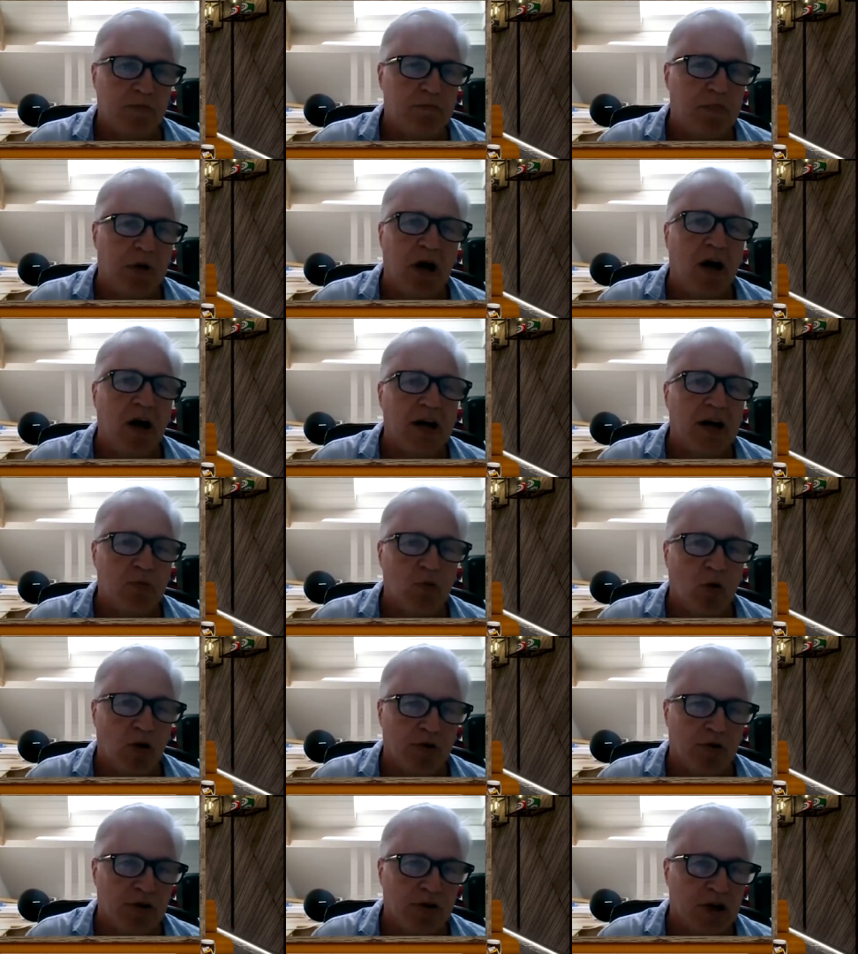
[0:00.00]
buy
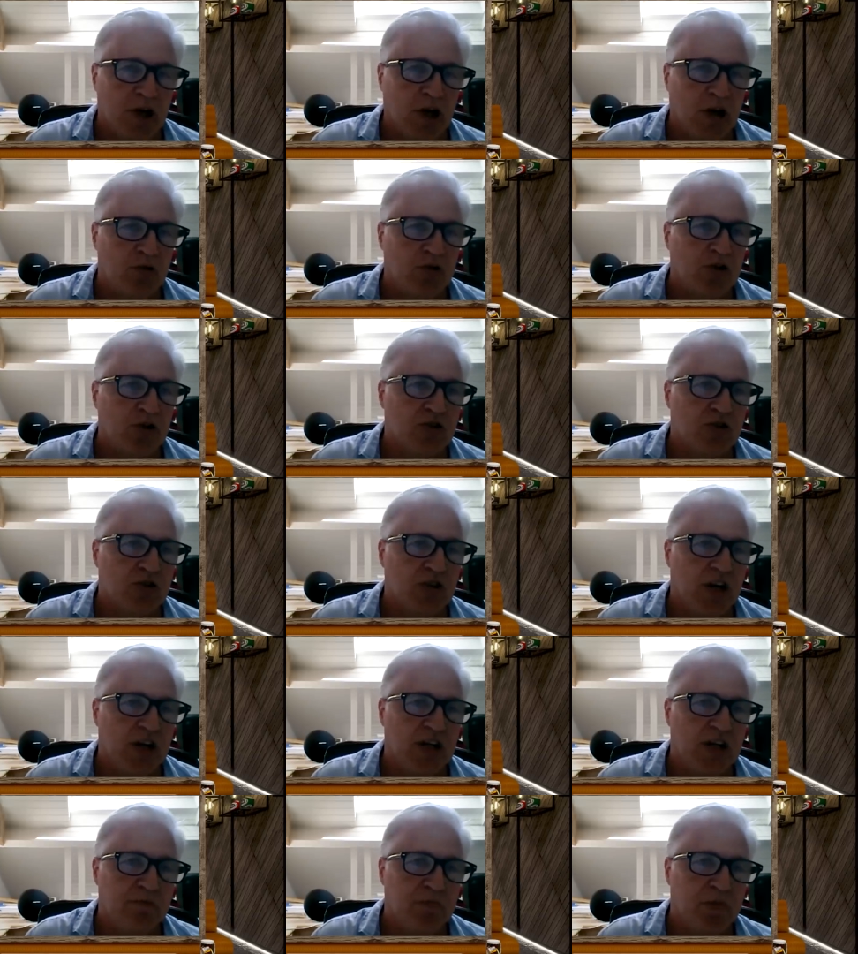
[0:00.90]
what the coach is saying